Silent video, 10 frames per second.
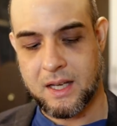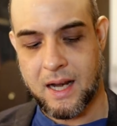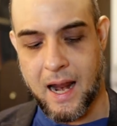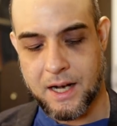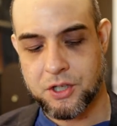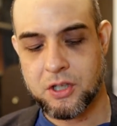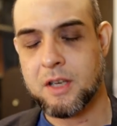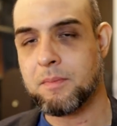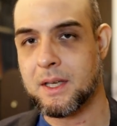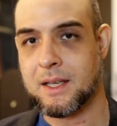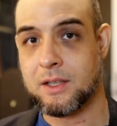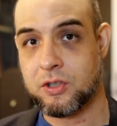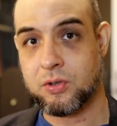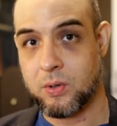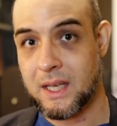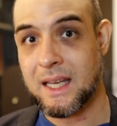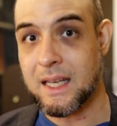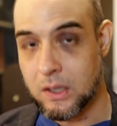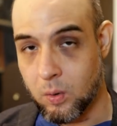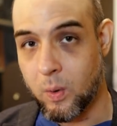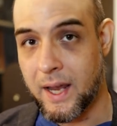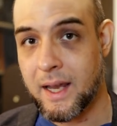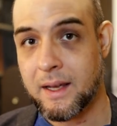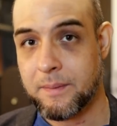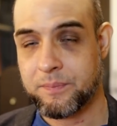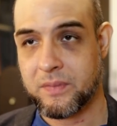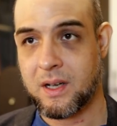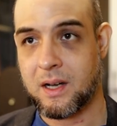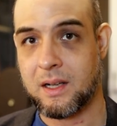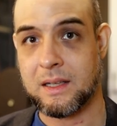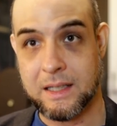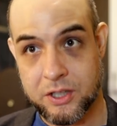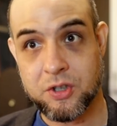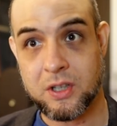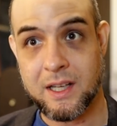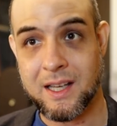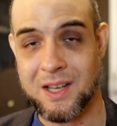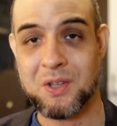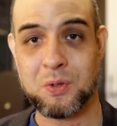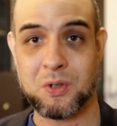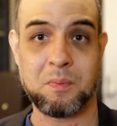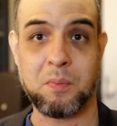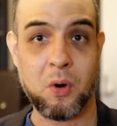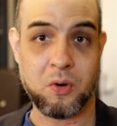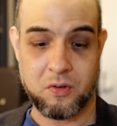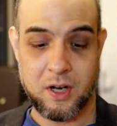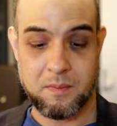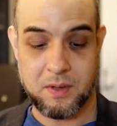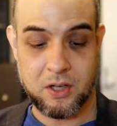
it actually begins to eat away literally into the bone, right?